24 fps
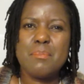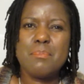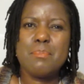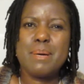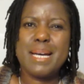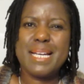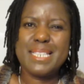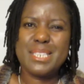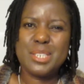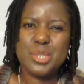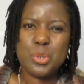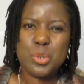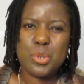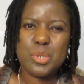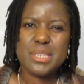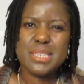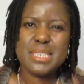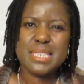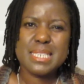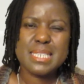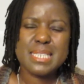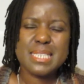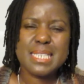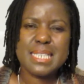by
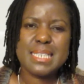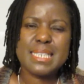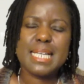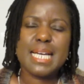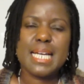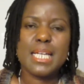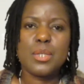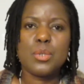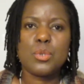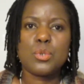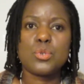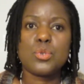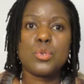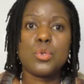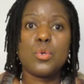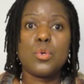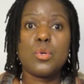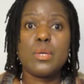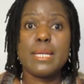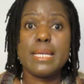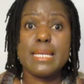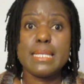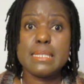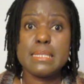doctors that are not
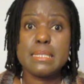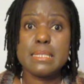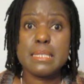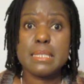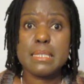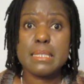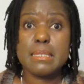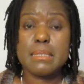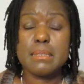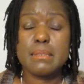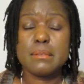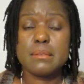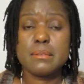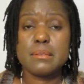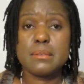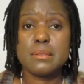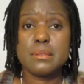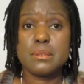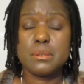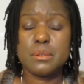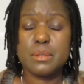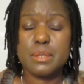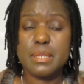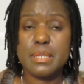holistic.
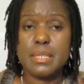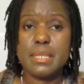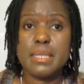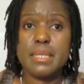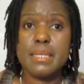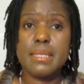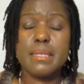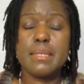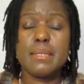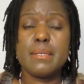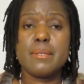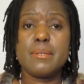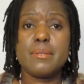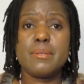Okay?